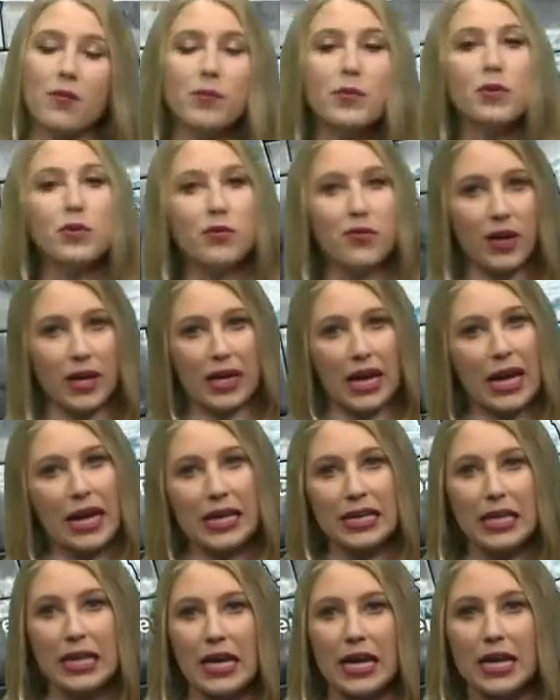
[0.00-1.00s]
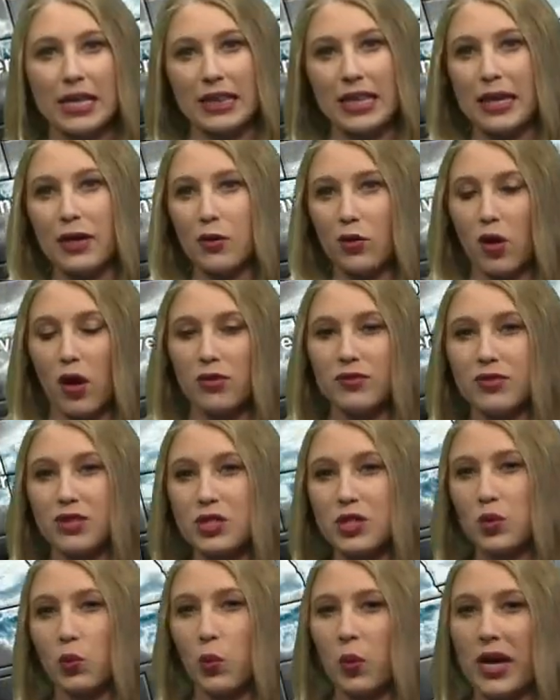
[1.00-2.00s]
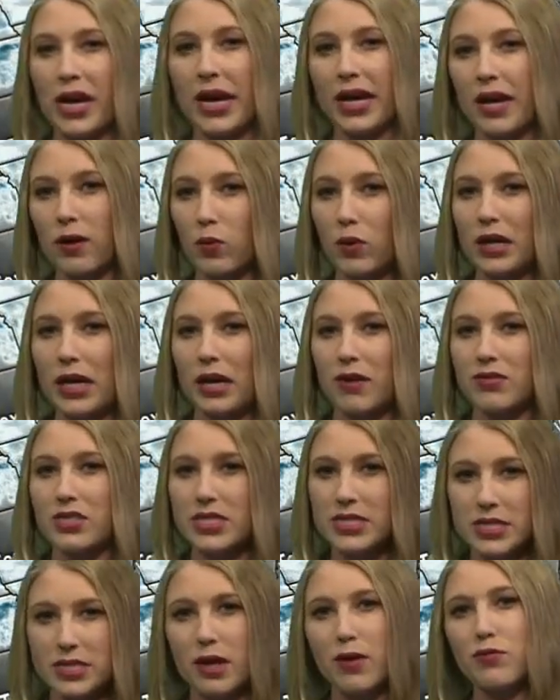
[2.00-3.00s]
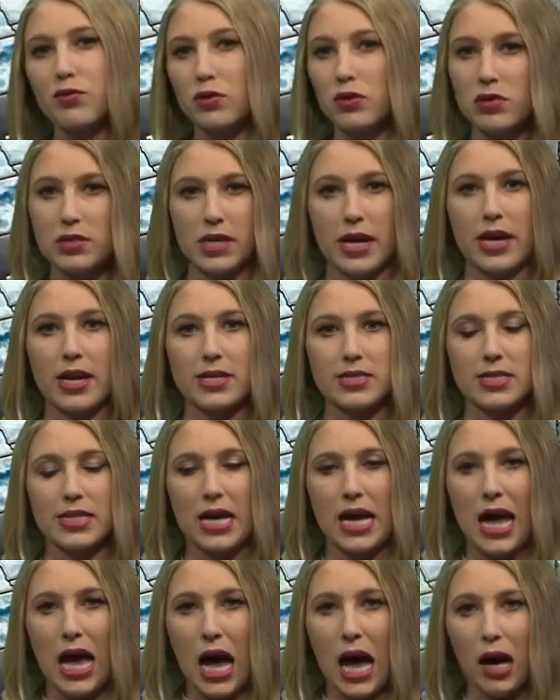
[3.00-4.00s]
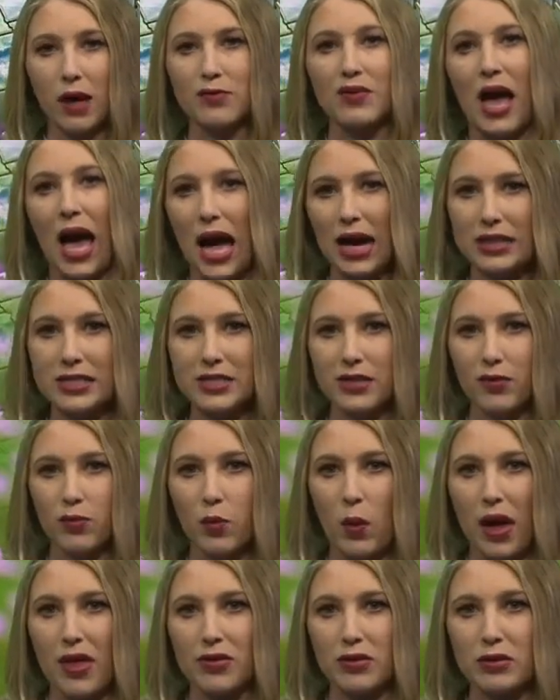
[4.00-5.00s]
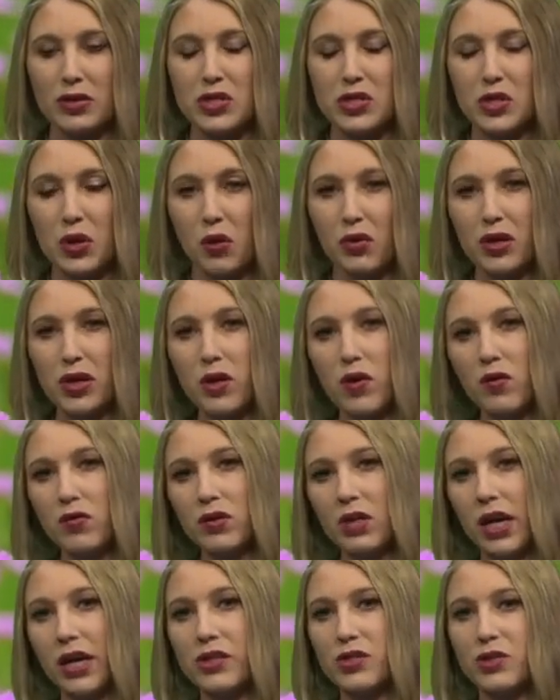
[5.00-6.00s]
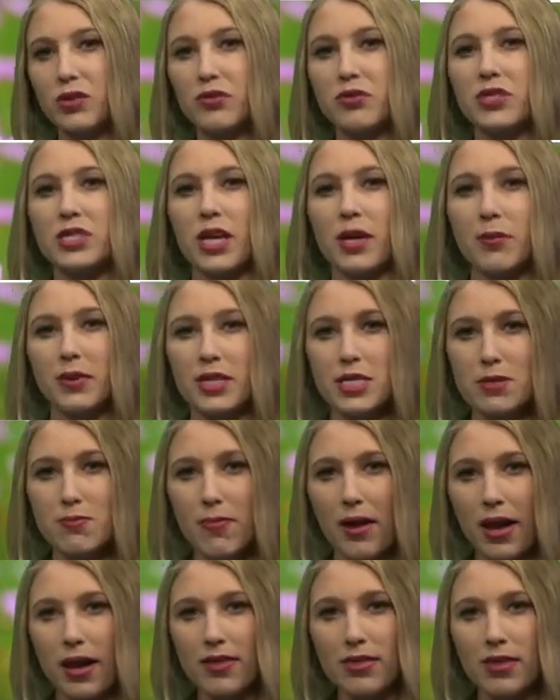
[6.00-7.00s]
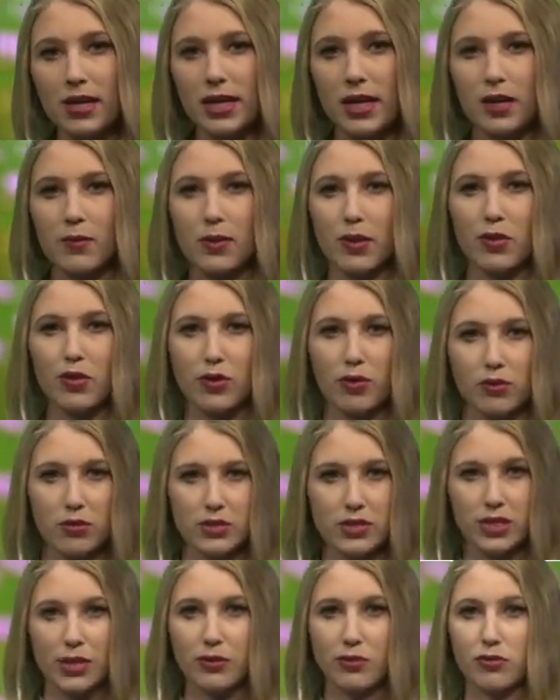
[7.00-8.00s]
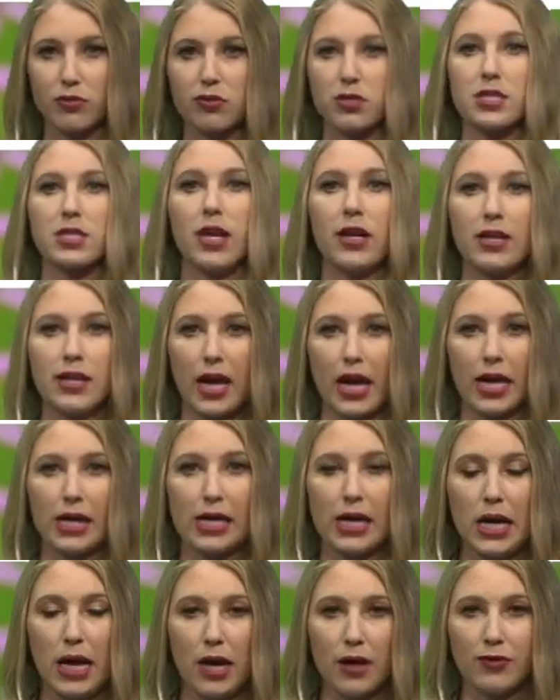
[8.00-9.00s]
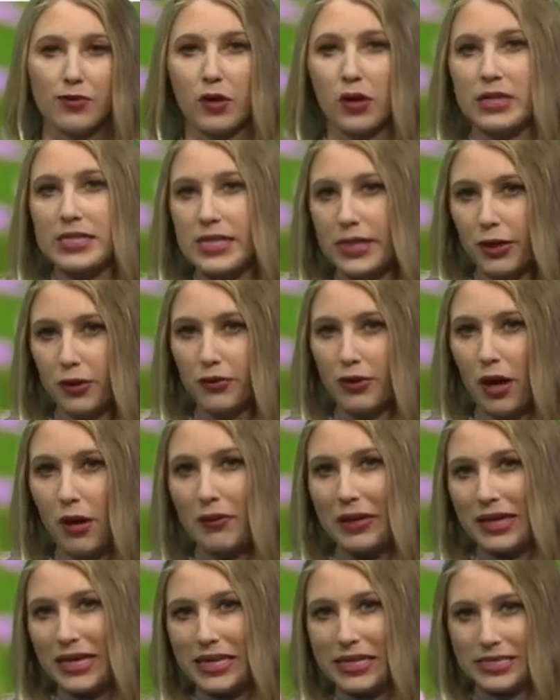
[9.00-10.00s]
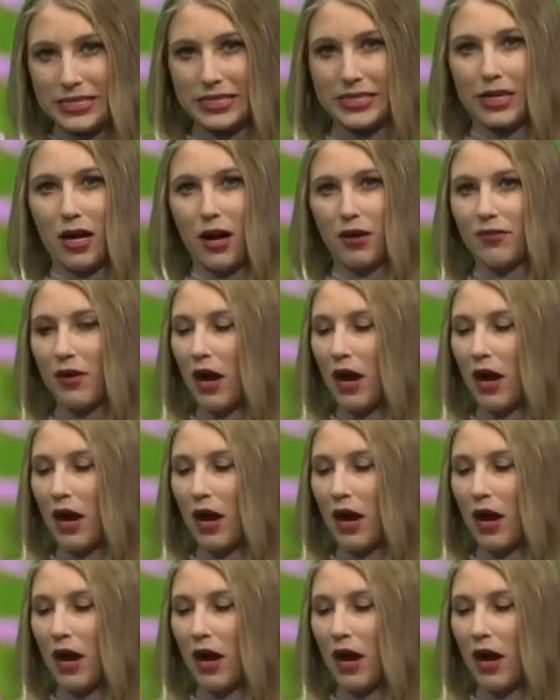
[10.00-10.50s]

moving inland later on this week, and we're going to have several days of active weather starting overnight Tuesday, but it's mainly going to be Thursday through Sunday for us here now east of